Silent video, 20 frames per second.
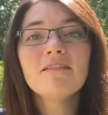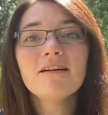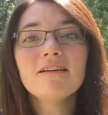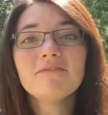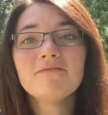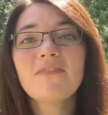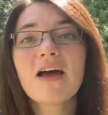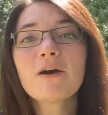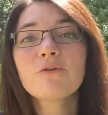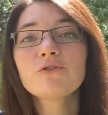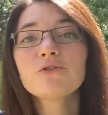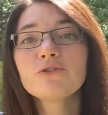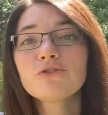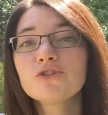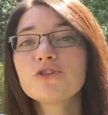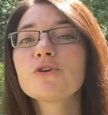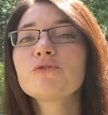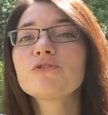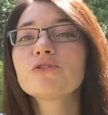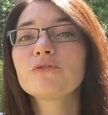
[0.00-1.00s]
Founder
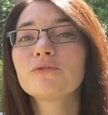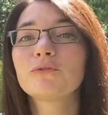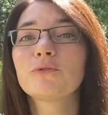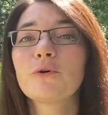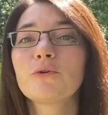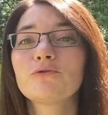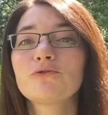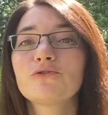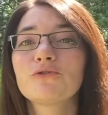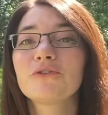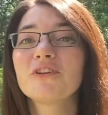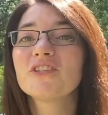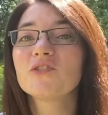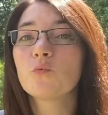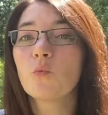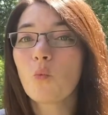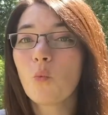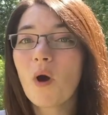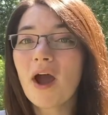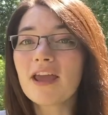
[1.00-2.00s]
Joseph Rowntree's
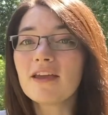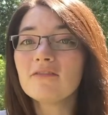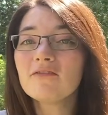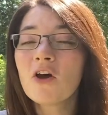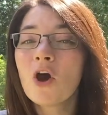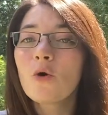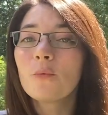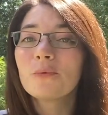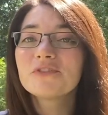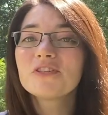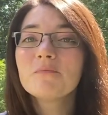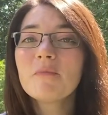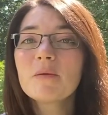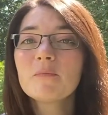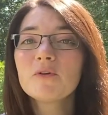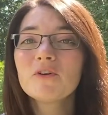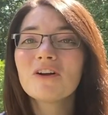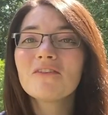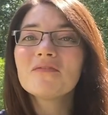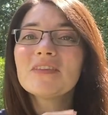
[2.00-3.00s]
wife was a member
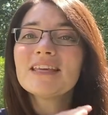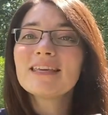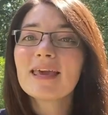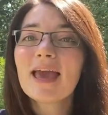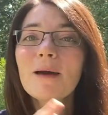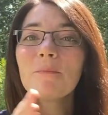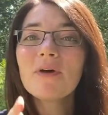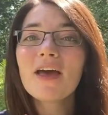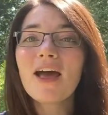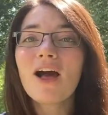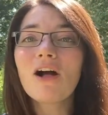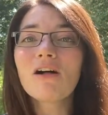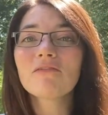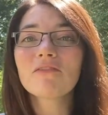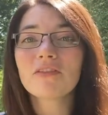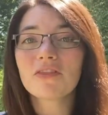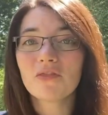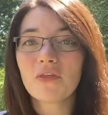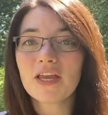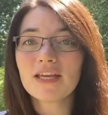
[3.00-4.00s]
of the Kappa Alpha
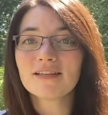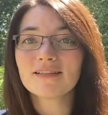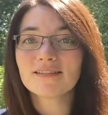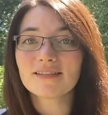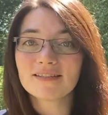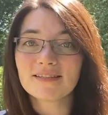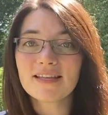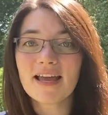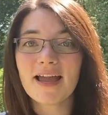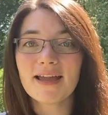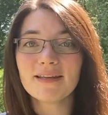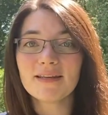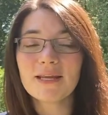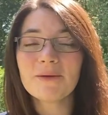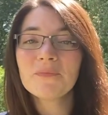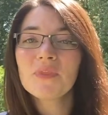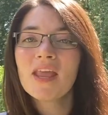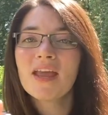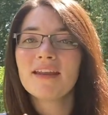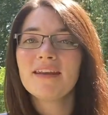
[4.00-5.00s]
Theta Society.
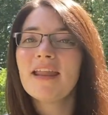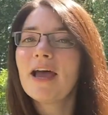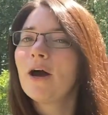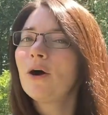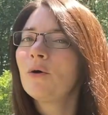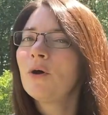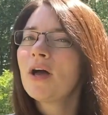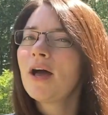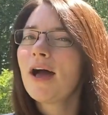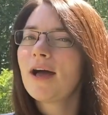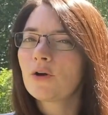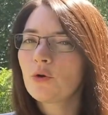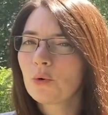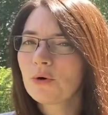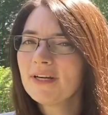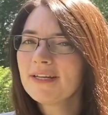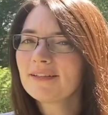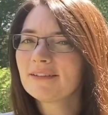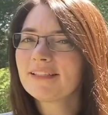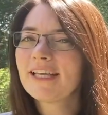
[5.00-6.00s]
Now,
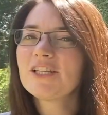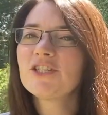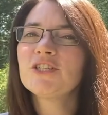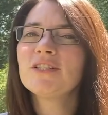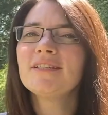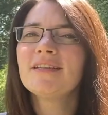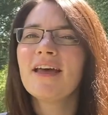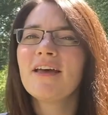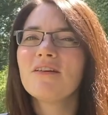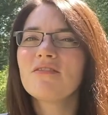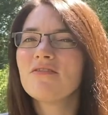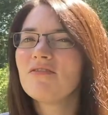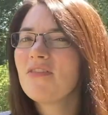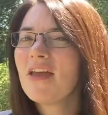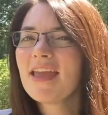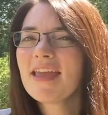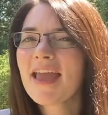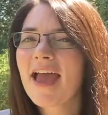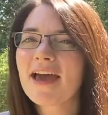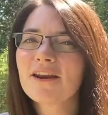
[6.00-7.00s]
according to legend,
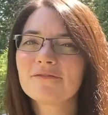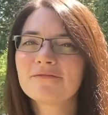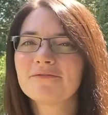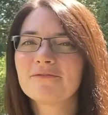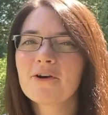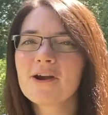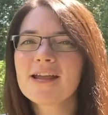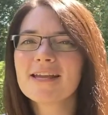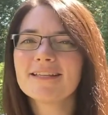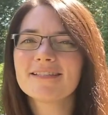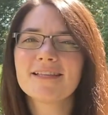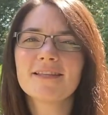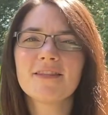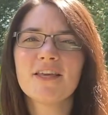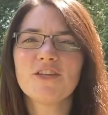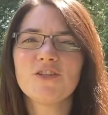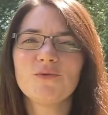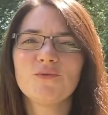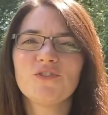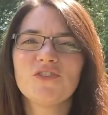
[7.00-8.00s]
they had a phrase that they
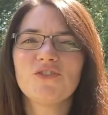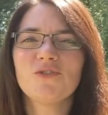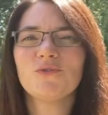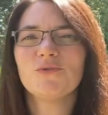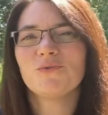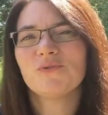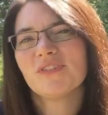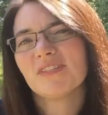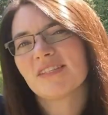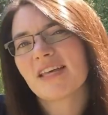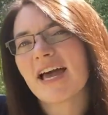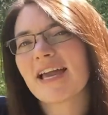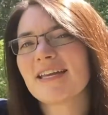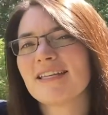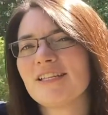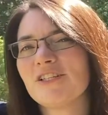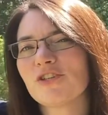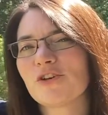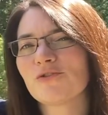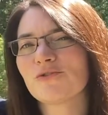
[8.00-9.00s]
used to sign
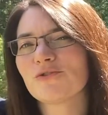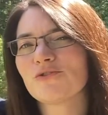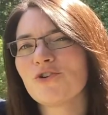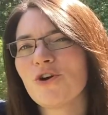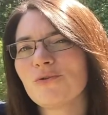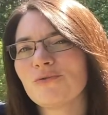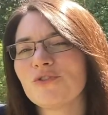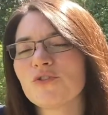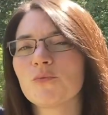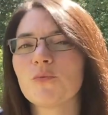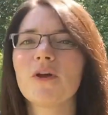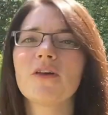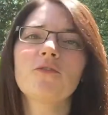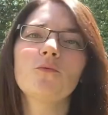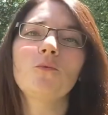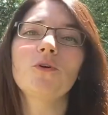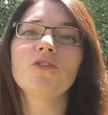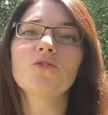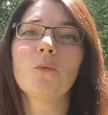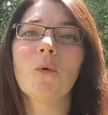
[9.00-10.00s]
each other notes with,
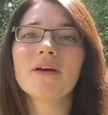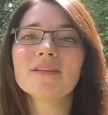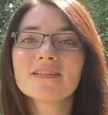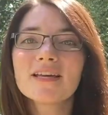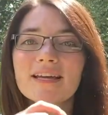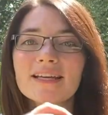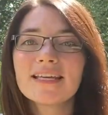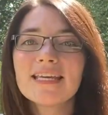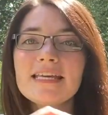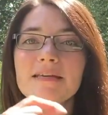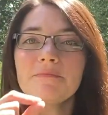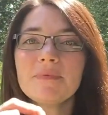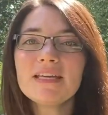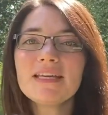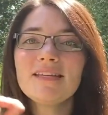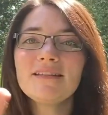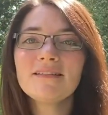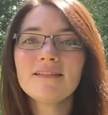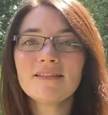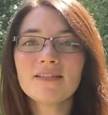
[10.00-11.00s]
which was "Keep
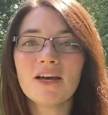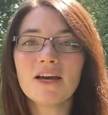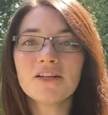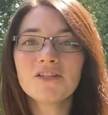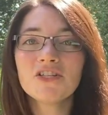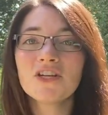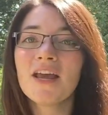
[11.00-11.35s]
in touch,